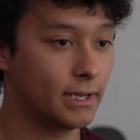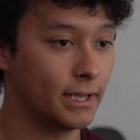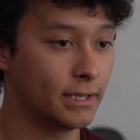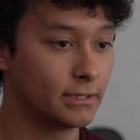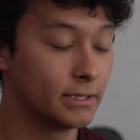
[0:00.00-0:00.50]

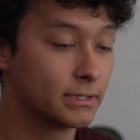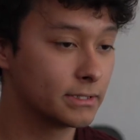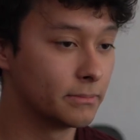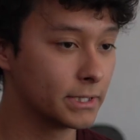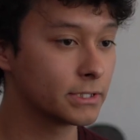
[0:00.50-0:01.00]
It, it's the
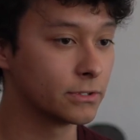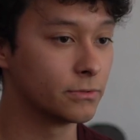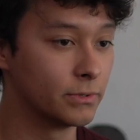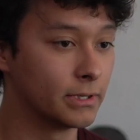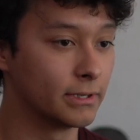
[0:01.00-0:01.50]
message,
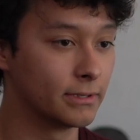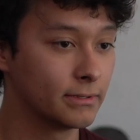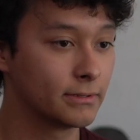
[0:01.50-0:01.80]
really.